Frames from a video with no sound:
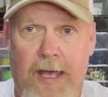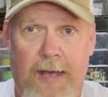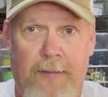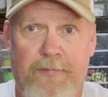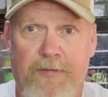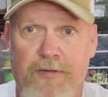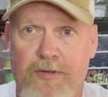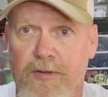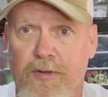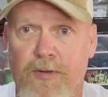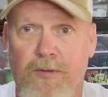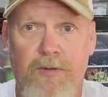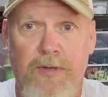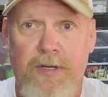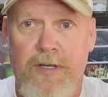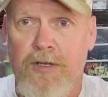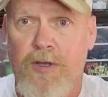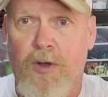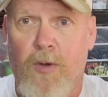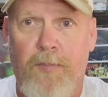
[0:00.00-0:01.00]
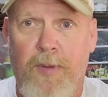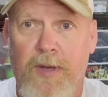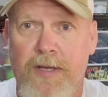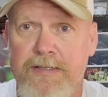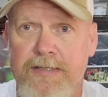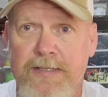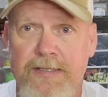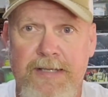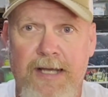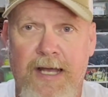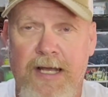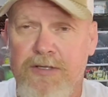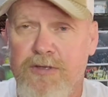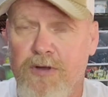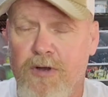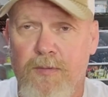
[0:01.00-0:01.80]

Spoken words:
absolutely no pesticides,